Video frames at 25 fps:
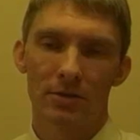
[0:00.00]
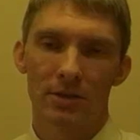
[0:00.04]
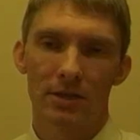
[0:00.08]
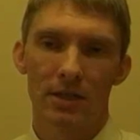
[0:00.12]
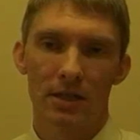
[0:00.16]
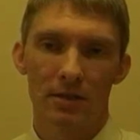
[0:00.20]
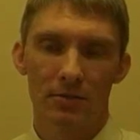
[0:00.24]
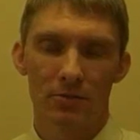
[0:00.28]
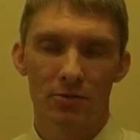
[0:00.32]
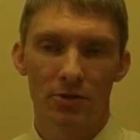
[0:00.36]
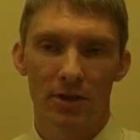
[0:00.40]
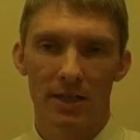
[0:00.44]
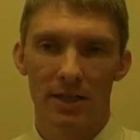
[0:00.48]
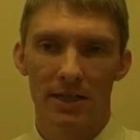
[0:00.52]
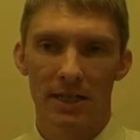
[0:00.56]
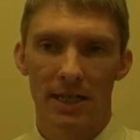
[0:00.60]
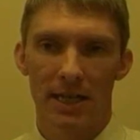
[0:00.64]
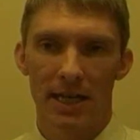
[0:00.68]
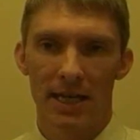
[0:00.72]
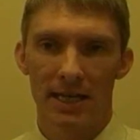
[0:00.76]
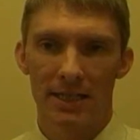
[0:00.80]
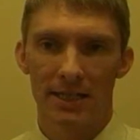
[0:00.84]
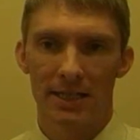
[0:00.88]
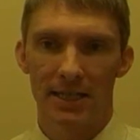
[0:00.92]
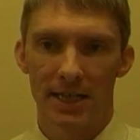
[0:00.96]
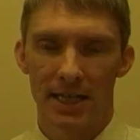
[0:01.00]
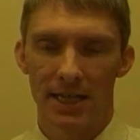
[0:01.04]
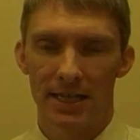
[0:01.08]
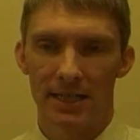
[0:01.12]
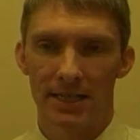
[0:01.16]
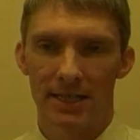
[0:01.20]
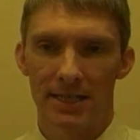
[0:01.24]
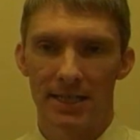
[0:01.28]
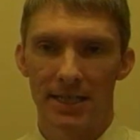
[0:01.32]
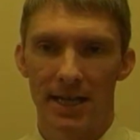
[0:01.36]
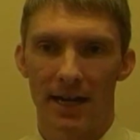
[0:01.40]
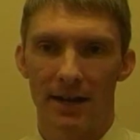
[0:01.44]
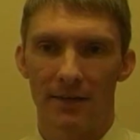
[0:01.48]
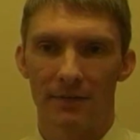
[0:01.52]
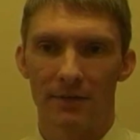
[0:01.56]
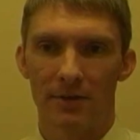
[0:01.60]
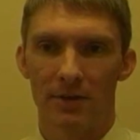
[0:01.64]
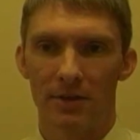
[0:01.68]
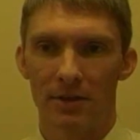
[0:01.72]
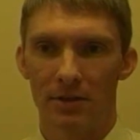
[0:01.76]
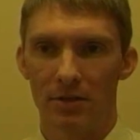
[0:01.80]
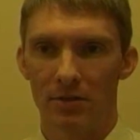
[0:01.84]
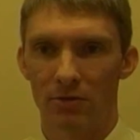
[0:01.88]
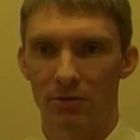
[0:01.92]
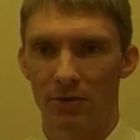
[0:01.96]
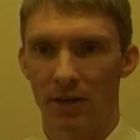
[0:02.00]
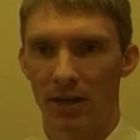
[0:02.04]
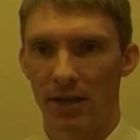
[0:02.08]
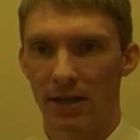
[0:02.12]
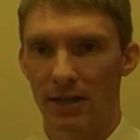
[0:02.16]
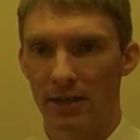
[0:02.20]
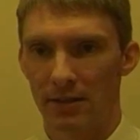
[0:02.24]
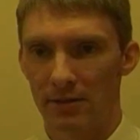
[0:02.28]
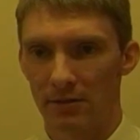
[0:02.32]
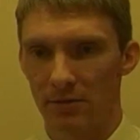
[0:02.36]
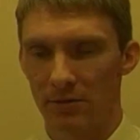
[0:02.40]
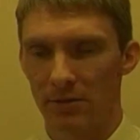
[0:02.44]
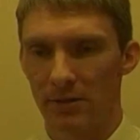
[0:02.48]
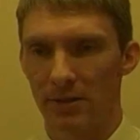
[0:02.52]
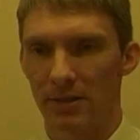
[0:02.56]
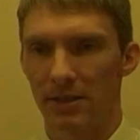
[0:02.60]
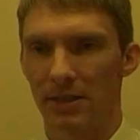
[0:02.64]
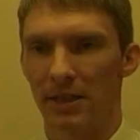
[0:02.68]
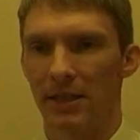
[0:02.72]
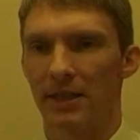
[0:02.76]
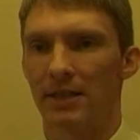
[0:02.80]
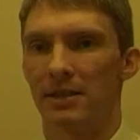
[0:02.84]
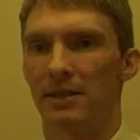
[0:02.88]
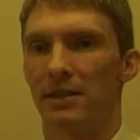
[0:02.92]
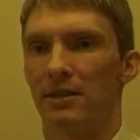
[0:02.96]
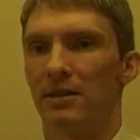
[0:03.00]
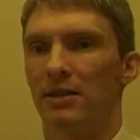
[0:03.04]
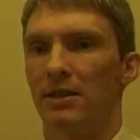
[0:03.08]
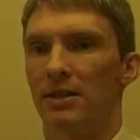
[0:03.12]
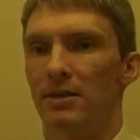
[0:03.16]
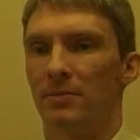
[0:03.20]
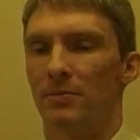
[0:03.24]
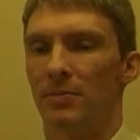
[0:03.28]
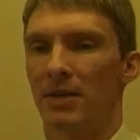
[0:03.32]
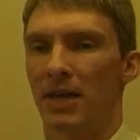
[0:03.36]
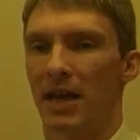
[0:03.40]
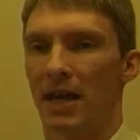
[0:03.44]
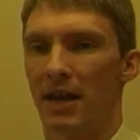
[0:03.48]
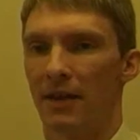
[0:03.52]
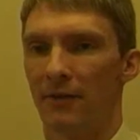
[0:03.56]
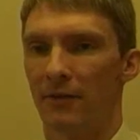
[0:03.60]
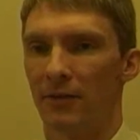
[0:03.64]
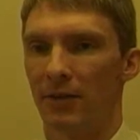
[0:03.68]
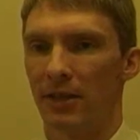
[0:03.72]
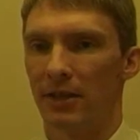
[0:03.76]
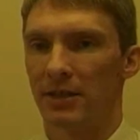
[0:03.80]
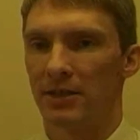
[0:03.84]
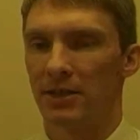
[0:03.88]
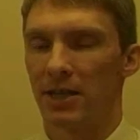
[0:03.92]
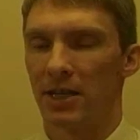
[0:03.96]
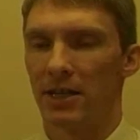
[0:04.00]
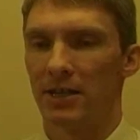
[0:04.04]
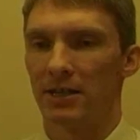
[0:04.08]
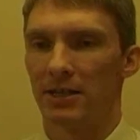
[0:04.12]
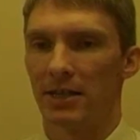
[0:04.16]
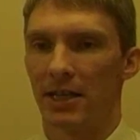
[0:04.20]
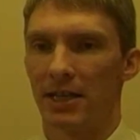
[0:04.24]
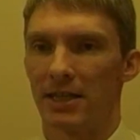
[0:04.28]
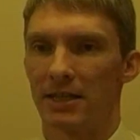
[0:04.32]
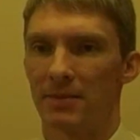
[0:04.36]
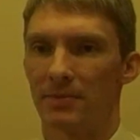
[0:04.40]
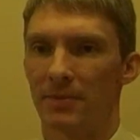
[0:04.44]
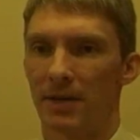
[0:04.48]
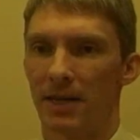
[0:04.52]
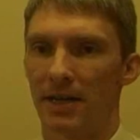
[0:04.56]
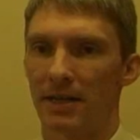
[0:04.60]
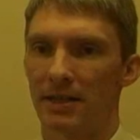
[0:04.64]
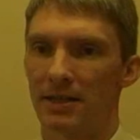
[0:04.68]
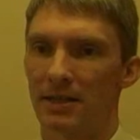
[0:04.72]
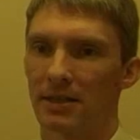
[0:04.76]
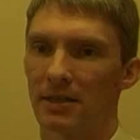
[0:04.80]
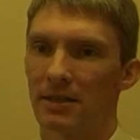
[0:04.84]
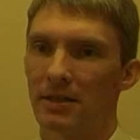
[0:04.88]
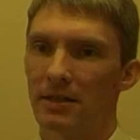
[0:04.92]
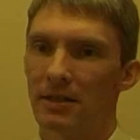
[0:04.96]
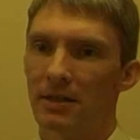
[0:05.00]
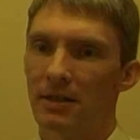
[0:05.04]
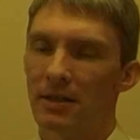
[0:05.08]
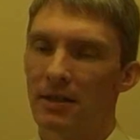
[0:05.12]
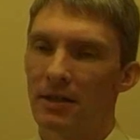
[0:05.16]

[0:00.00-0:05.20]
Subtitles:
And also trying to educate staff to do the right sorts of things, so there's a behavioural change aspects.